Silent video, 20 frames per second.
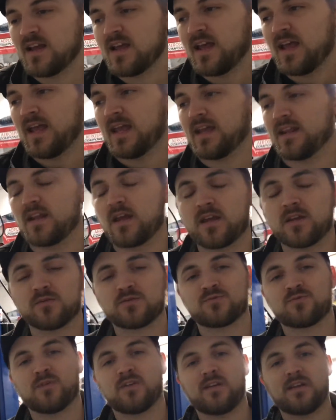and it was
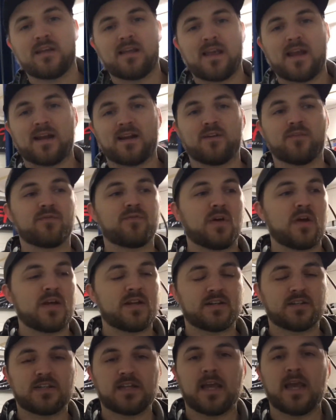really like a
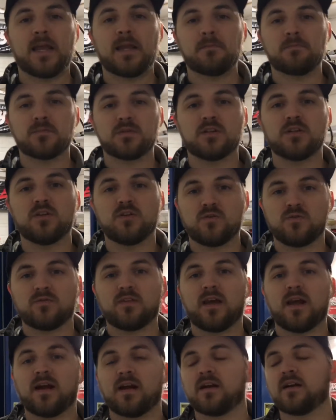fun game to do
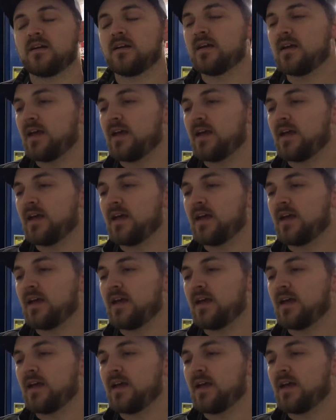there,